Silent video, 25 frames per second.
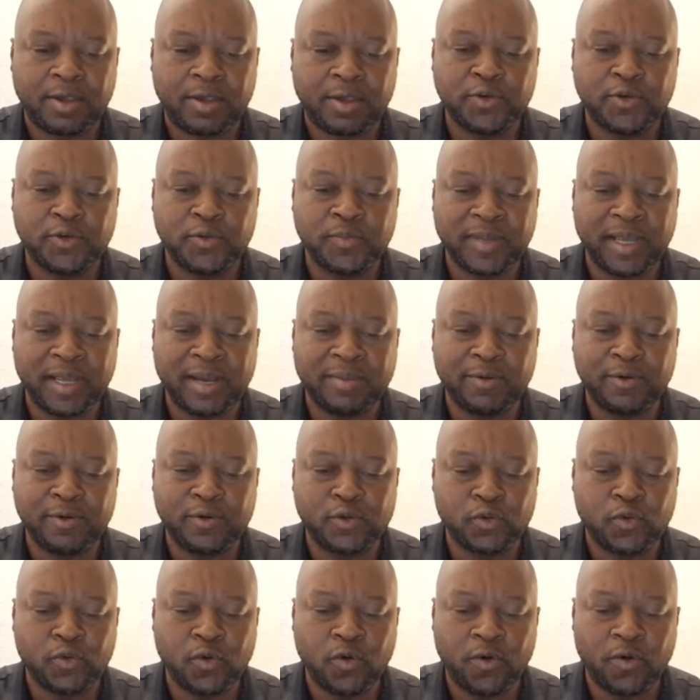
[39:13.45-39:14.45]
You should be able
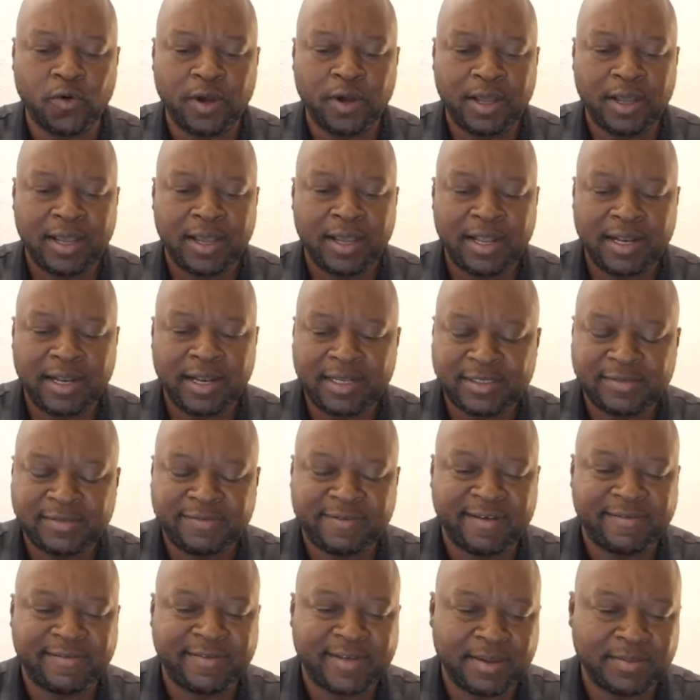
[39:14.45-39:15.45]
to go at least
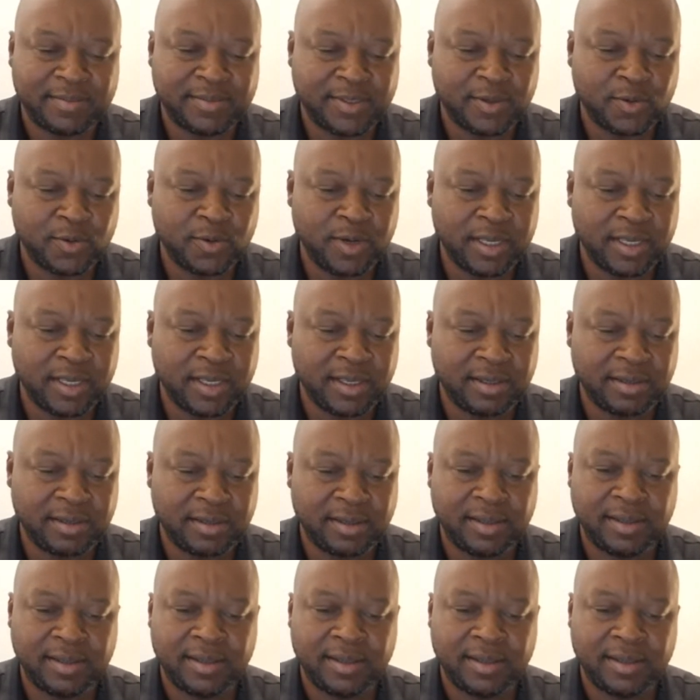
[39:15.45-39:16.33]
5 times a week.